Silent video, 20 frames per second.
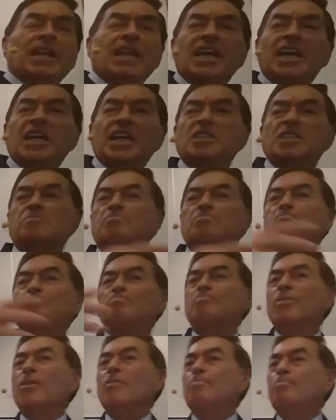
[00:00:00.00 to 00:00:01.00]
is
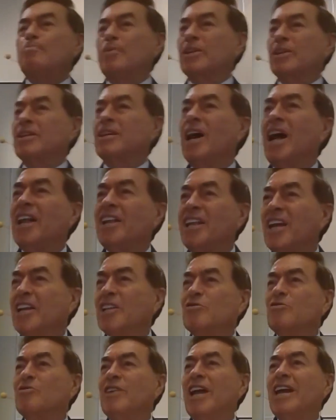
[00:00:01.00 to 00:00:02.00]
proper. God had
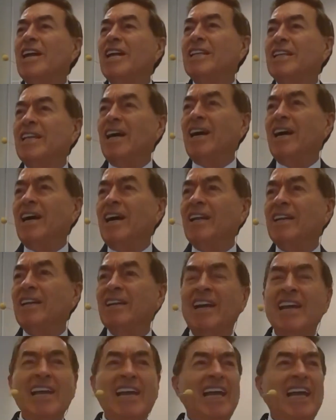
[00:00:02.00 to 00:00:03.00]
created that.
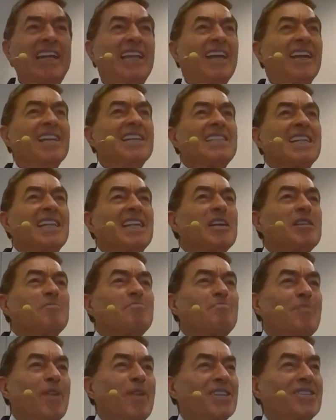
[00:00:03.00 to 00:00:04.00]
And that is an
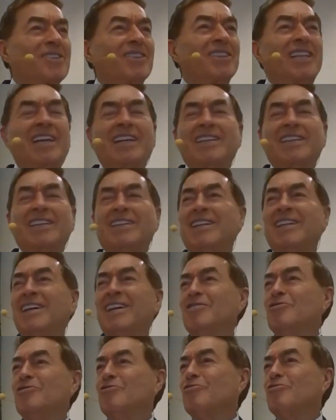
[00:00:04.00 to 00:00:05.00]
expression that
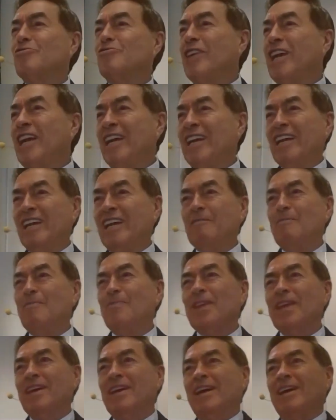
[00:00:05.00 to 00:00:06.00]
really
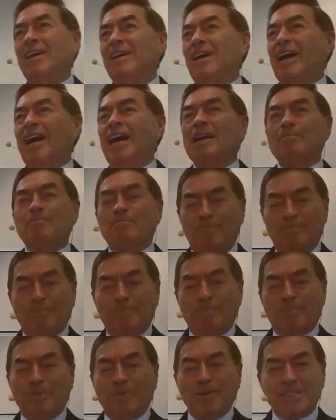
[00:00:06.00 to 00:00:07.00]
uh, I
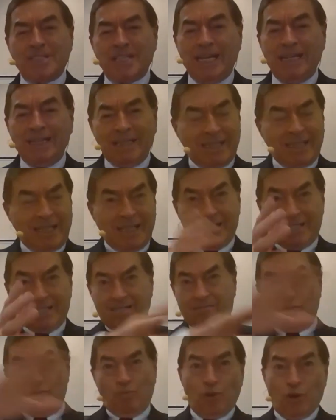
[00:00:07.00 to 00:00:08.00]
present this
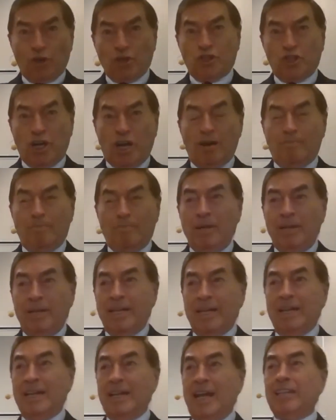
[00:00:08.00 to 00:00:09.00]
workshop
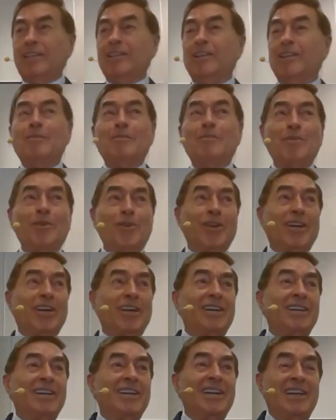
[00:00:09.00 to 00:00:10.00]
in Latin America.
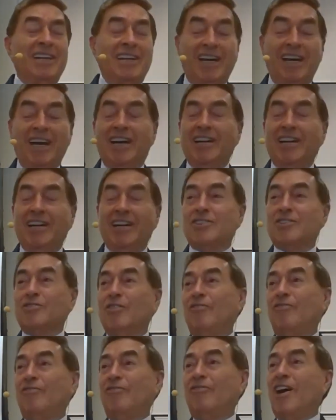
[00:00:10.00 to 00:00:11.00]
Uh, so
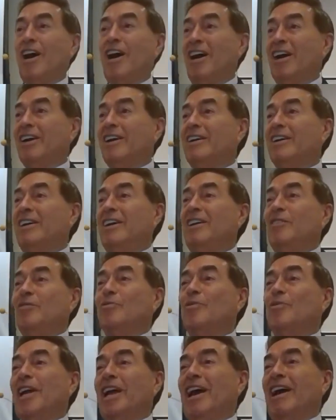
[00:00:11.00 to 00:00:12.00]
far,
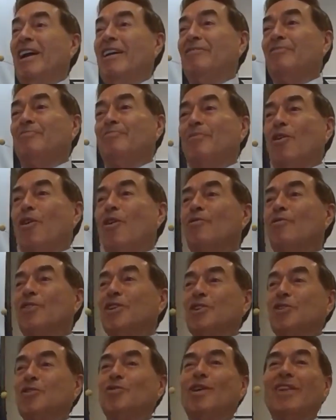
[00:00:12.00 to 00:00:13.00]
we have over
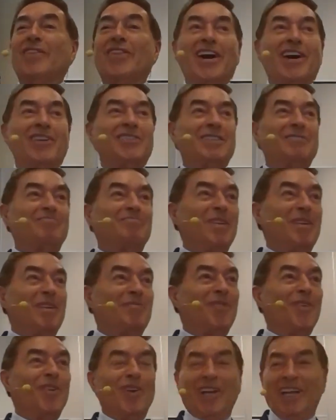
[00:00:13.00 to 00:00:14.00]
12,000
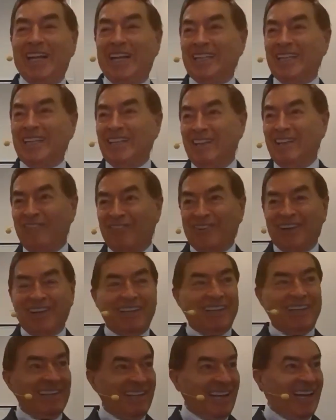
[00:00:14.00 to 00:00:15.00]
people in the
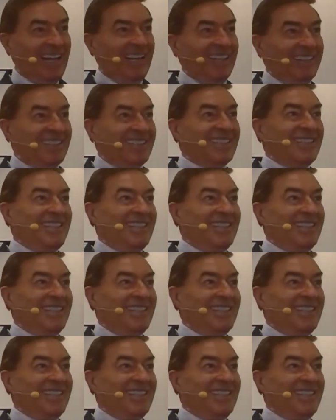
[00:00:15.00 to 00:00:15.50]
different lines